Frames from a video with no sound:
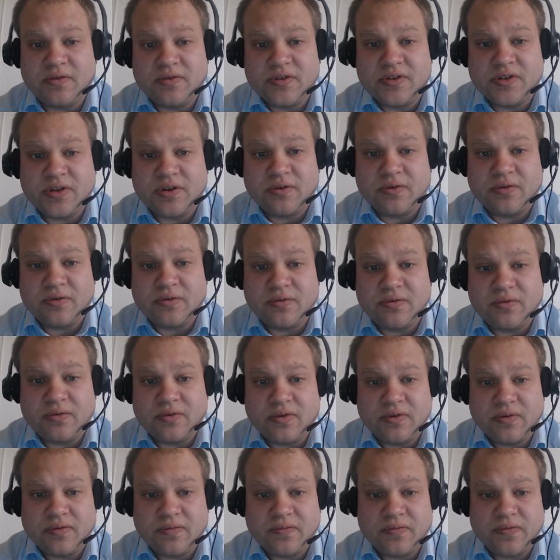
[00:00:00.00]
So
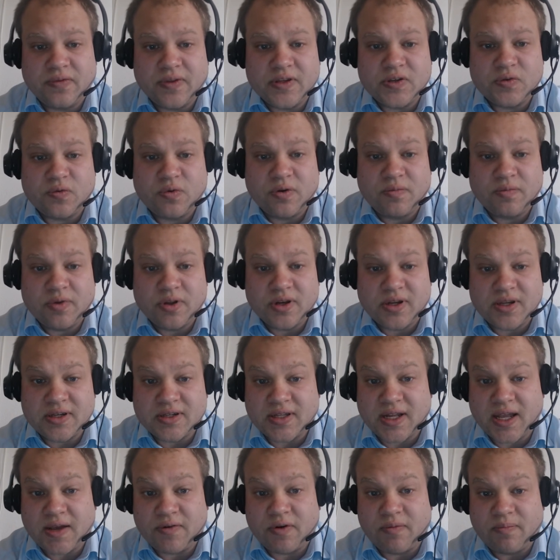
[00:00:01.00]
this woman is
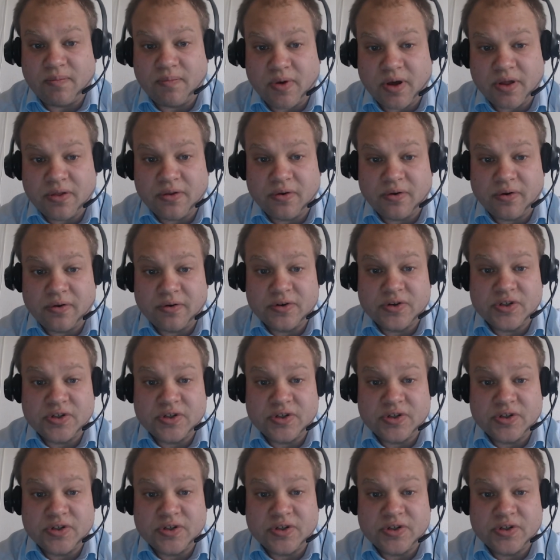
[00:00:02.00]
now a mother.